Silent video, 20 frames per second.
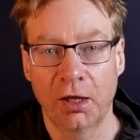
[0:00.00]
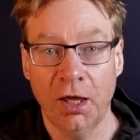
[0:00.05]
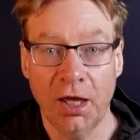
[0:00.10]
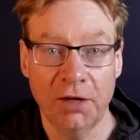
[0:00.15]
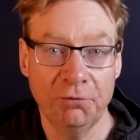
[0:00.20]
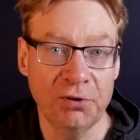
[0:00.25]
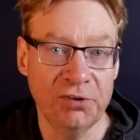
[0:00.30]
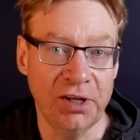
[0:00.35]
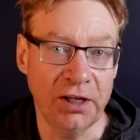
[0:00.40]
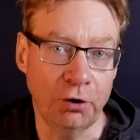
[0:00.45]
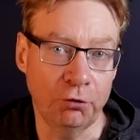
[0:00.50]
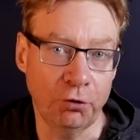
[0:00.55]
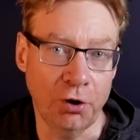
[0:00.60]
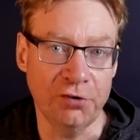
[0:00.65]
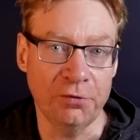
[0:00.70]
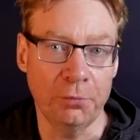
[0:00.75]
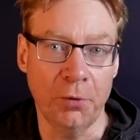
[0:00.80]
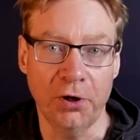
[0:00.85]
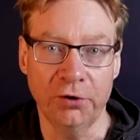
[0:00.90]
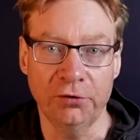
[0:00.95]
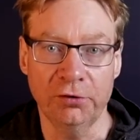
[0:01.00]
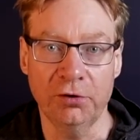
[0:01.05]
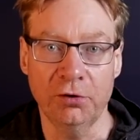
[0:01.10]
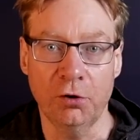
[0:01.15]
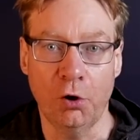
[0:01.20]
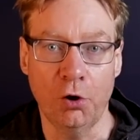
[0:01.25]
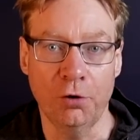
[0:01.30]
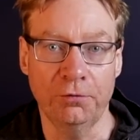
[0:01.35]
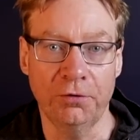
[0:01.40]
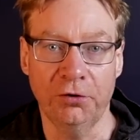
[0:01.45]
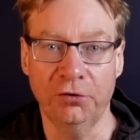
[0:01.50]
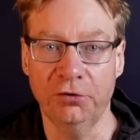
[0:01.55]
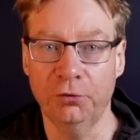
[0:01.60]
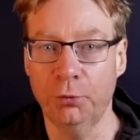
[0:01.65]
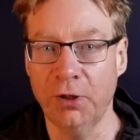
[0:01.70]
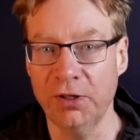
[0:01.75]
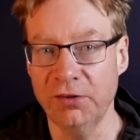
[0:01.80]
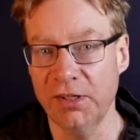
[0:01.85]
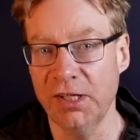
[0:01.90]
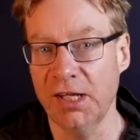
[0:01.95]
If we take a gross margin of
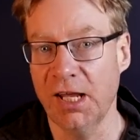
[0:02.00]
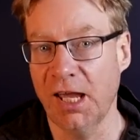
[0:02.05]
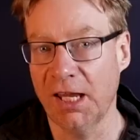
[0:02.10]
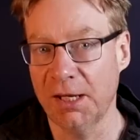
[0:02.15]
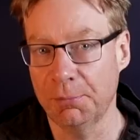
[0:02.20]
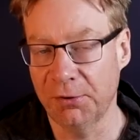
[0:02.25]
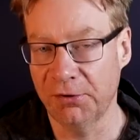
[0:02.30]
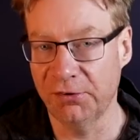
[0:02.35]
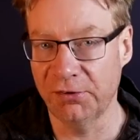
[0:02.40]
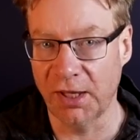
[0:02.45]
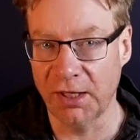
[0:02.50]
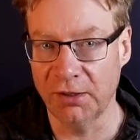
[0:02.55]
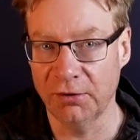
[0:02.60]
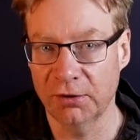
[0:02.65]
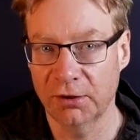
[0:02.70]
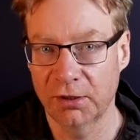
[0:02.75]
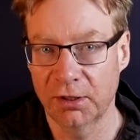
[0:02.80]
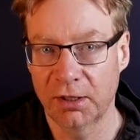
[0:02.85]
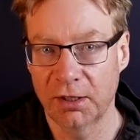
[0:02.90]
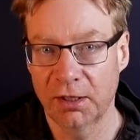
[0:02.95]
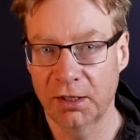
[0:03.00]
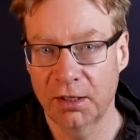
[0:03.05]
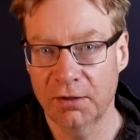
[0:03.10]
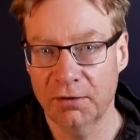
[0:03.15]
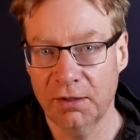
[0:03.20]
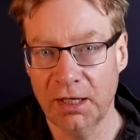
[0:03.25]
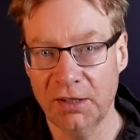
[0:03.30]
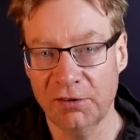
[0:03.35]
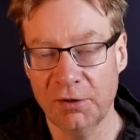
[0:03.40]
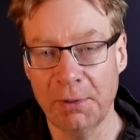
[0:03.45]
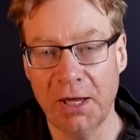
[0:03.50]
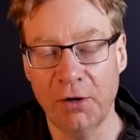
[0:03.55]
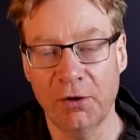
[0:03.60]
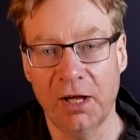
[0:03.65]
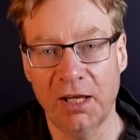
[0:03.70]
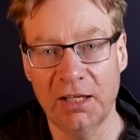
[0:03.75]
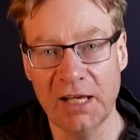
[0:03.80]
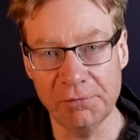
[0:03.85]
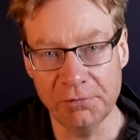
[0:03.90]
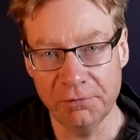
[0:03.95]
28%, then it's about
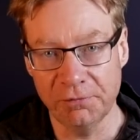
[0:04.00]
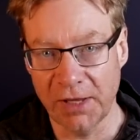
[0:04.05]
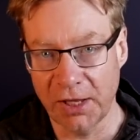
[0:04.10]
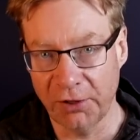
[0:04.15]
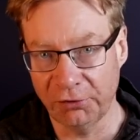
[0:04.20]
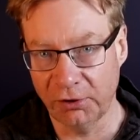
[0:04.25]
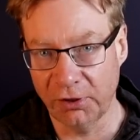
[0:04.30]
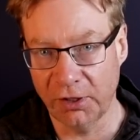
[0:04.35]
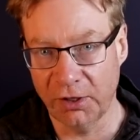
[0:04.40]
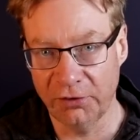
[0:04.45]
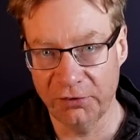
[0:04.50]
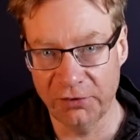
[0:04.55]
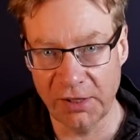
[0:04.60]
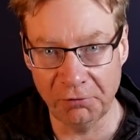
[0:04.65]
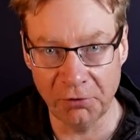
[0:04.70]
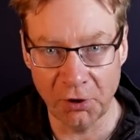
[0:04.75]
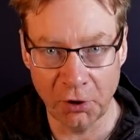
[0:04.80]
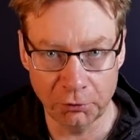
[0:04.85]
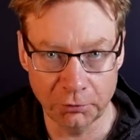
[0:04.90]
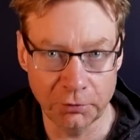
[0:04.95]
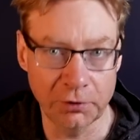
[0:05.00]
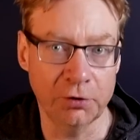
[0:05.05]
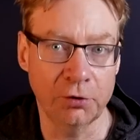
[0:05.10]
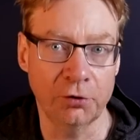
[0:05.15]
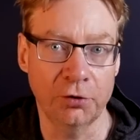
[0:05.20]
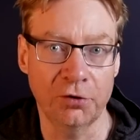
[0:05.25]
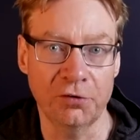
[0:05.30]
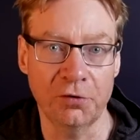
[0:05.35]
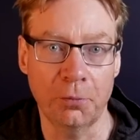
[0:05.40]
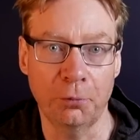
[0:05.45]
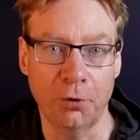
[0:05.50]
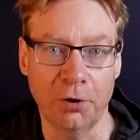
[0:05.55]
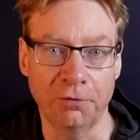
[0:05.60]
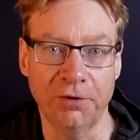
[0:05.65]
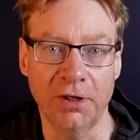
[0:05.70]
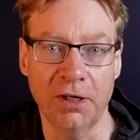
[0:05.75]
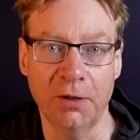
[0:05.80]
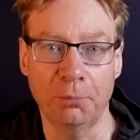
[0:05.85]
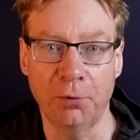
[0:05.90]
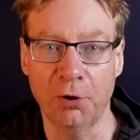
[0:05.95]
$11,750
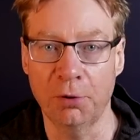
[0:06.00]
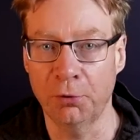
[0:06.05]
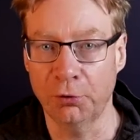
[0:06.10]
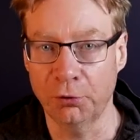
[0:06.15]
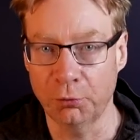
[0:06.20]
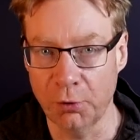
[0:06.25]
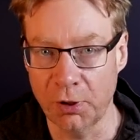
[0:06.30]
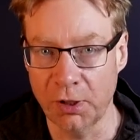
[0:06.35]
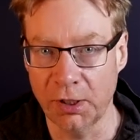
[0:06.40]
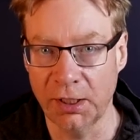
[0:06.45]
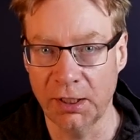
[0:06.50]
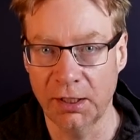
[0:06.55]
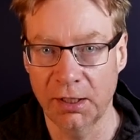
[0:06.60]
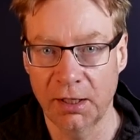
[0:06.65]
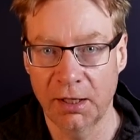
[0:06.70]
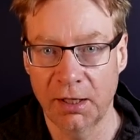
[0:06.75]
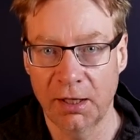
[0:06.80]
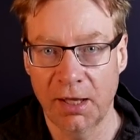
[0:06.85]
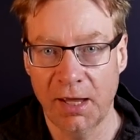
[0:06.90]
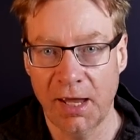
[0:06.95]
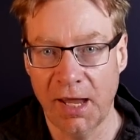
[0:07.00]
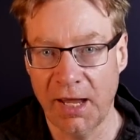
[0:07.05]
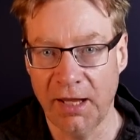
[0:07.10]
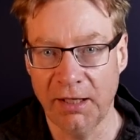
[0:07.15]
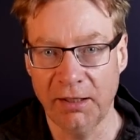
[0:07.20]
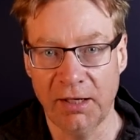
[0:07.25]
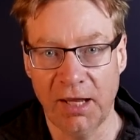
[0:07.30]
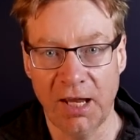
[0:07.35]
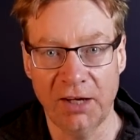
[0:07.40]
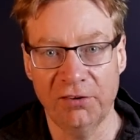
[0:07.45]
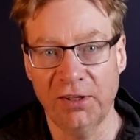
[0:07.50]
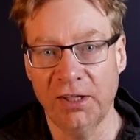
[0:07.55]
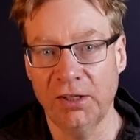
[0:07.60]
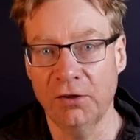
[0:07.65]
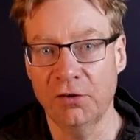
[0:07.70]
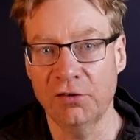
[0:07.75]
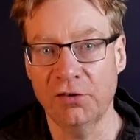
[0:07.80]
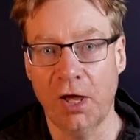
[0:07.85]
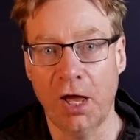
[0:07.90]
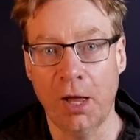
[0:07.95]
profit per Model Y. And as they
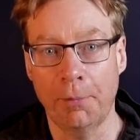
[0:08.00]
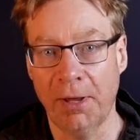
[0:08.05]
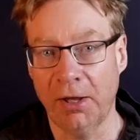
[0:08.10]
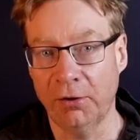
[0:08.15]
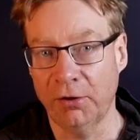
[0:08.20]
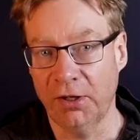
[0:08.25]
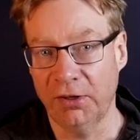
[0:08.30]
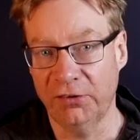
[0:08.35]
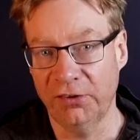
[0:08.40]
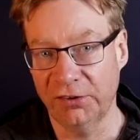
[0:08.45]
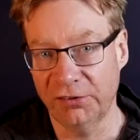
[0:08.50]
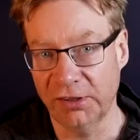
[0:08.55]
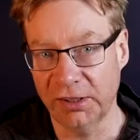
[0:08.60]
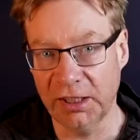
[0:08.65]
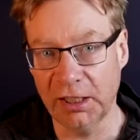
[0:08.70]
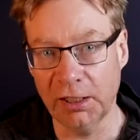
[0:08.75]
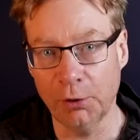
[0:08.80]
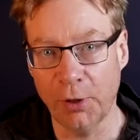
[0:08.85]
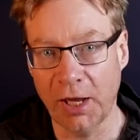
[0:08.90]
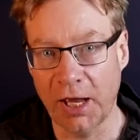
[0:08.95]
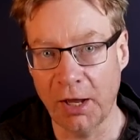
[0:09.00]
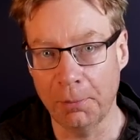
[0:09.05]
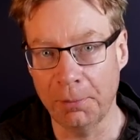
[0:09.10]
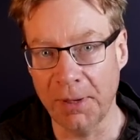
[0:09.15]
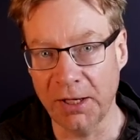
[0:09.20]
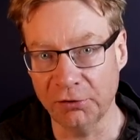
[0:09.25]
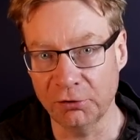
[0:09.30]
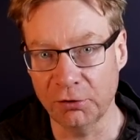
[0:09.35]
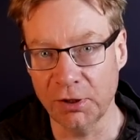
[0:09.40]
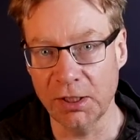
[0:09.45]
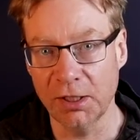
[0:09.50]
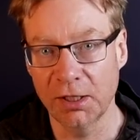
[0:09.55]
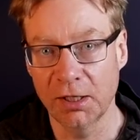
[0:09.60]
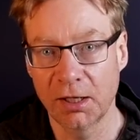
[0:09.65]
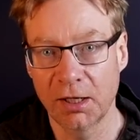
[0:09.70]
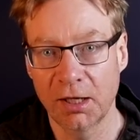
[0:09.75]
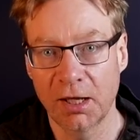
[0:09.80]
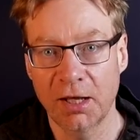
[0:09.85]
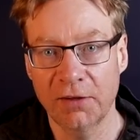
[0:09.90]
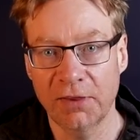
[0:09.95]
use about a 60 kilowatt hour battery,
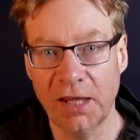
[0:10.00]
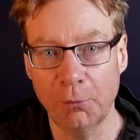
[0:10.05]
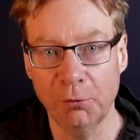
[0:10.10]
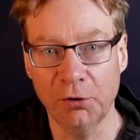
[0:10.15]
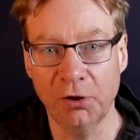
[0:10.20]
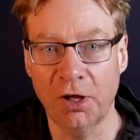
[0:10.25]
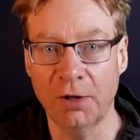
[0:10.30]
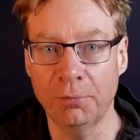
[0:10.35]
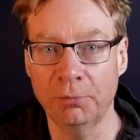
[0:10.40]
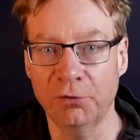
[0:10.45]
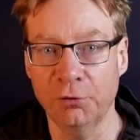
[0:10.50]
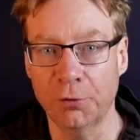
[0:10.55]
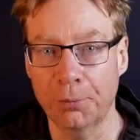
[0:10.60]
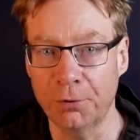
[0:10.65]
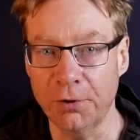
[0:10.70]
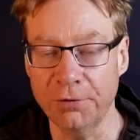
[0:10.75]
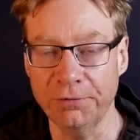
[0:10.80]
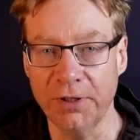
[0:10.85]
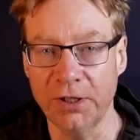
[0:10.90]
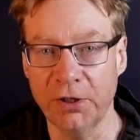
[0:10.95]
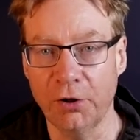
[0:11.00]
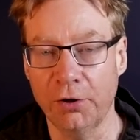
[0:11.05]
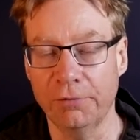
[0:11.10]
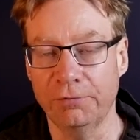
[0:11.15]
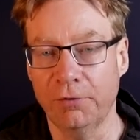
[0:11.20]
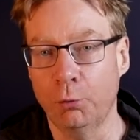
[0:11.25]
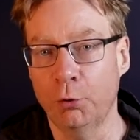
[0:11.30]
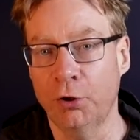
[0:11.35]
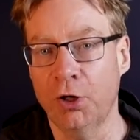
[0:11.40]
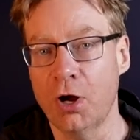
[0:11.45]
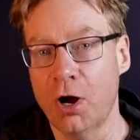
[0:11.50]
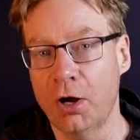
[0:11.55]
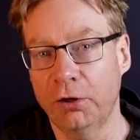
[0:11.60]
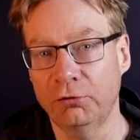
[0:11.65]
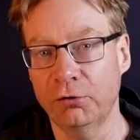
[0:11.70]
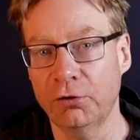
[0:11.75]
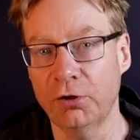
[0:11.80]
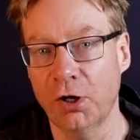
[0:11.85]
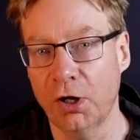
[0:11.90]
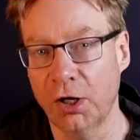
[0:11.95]
that would come to a profit of
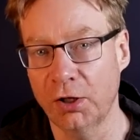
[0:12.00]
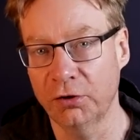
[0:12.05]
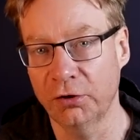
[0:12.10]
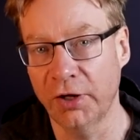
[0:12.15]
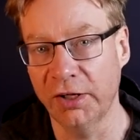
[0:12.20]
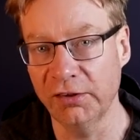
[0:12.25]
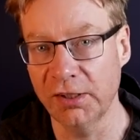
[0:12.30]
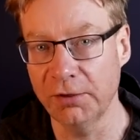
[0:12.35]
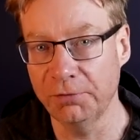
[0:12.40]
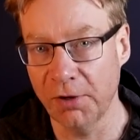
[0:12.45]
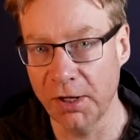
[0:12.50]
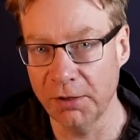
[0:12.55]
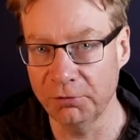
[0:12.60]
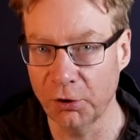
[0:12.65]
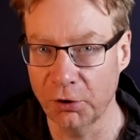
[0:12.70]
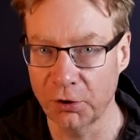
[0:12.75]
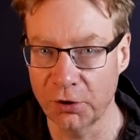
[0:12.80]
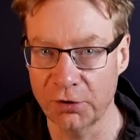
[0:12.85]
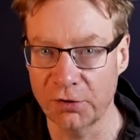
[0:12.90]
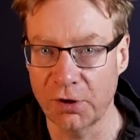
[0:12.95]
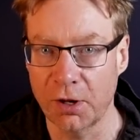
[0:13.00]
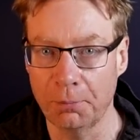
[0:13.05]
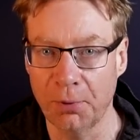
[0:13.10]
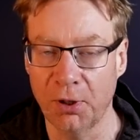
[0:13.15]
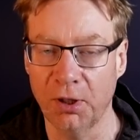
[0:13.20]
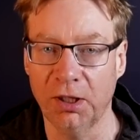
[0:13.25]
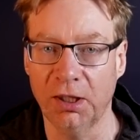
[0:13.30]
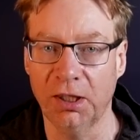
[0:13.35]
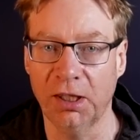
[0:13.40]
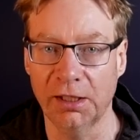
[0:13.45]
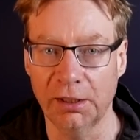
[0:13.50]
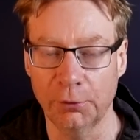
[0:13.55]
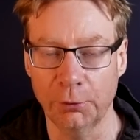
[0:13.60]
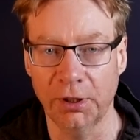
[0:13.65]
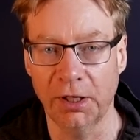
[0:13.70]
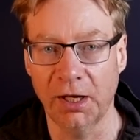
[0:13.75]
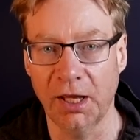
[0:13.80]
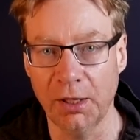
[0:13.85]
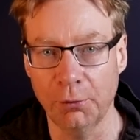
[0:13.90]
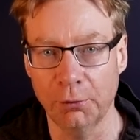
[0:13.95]
$195 per
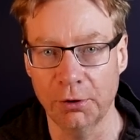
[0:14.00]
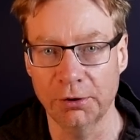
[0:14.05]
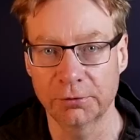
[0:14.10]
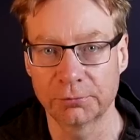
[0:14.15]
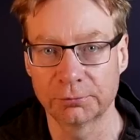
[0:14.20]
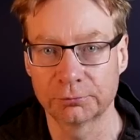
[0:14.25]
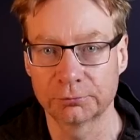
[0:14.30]
kilowatt hour.